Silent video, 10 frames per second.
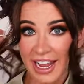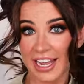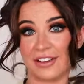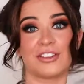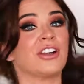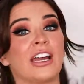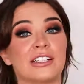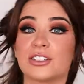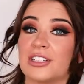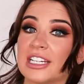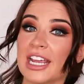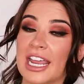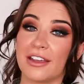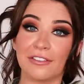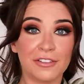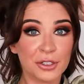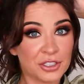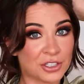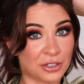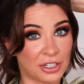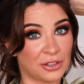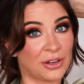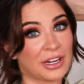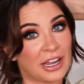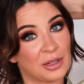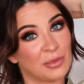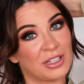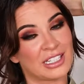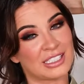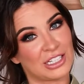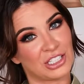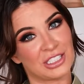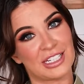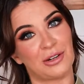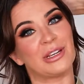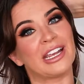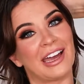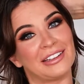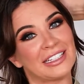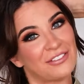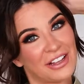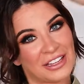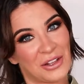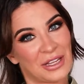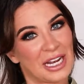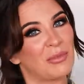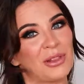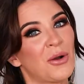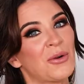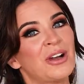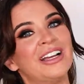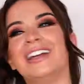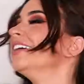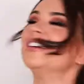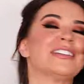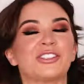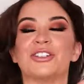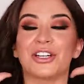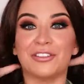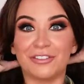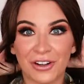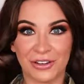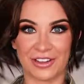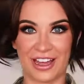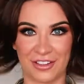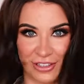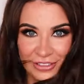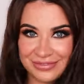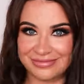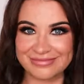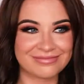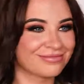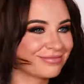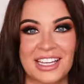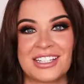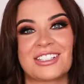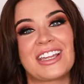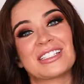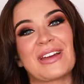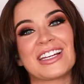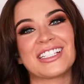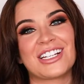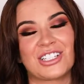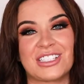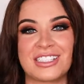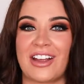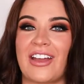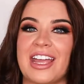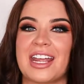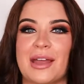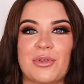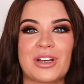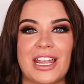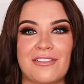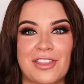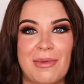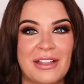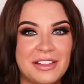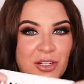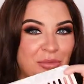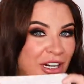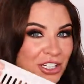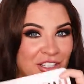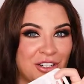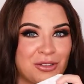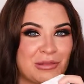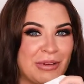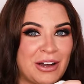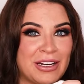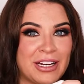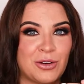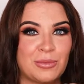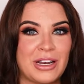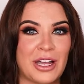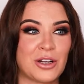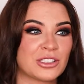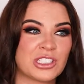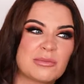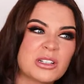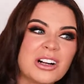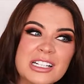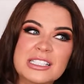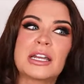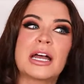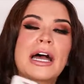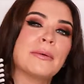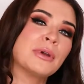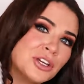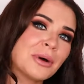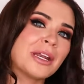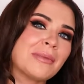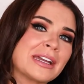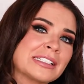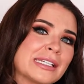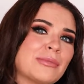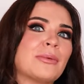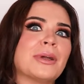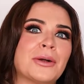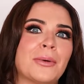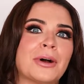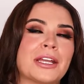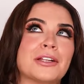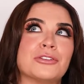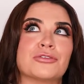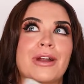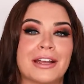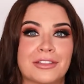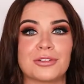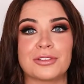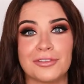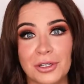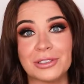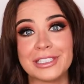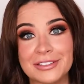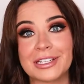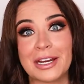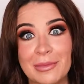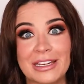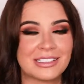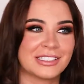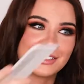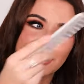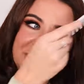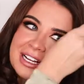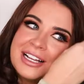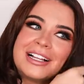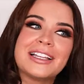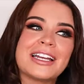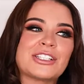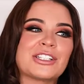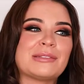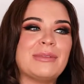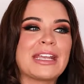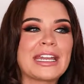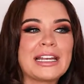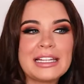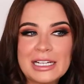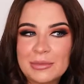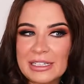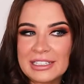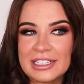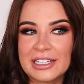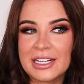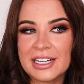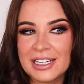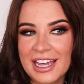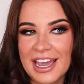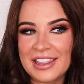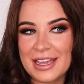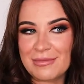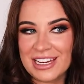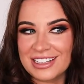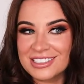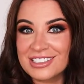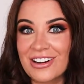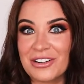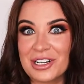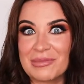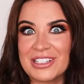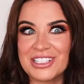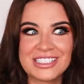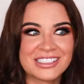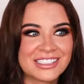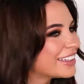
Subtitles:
And if you guys do need a full tutorial on how to put the extensions in, we can leave a little link below so you can follow that through. So that's my extensions now in. I'm going to give them a little brush through with my honeycomb now, just because we do want it messy, but we don't want it drag through the fall leaves kind of messy. So let's just make it a little bit neater, and then we can start on our bunchies.